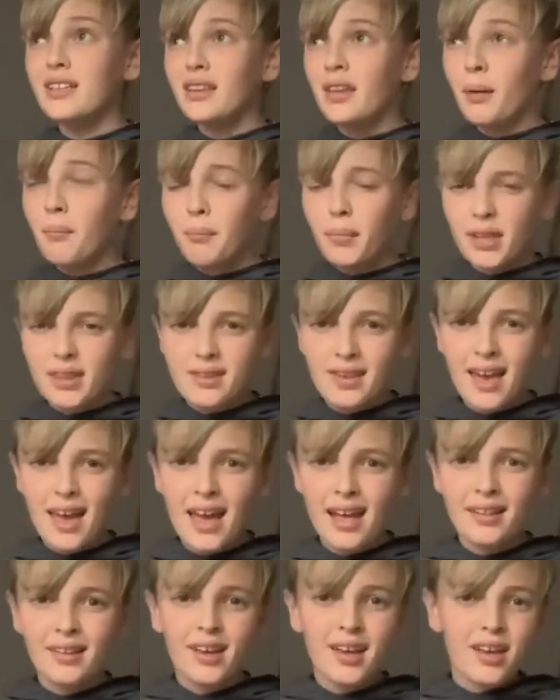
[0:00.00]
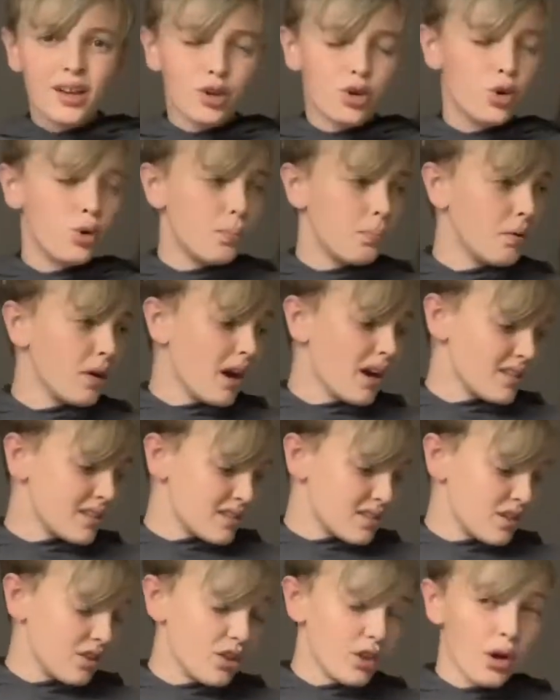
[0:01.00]
number 10. Cooper has
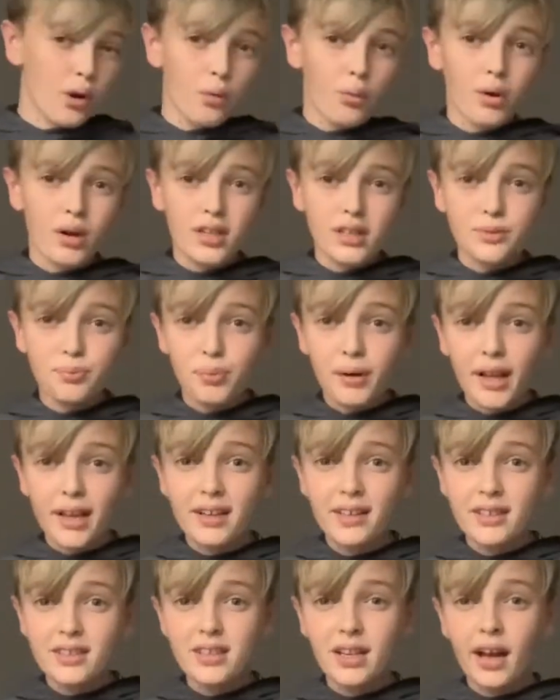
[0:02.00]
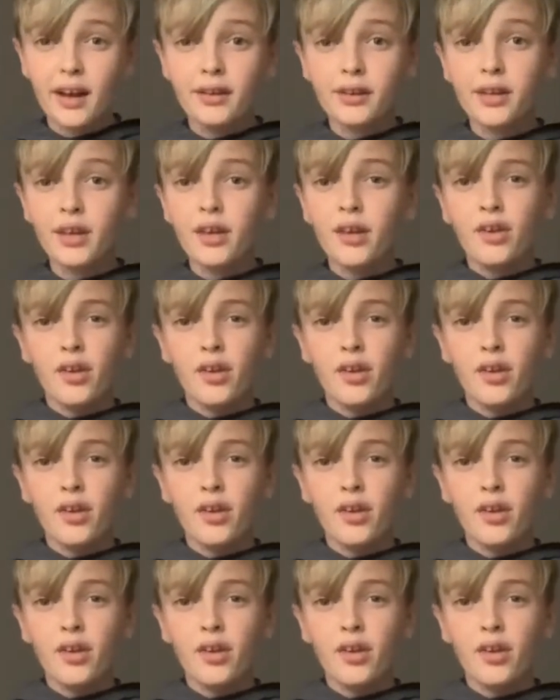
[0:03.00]
to know what he plays like.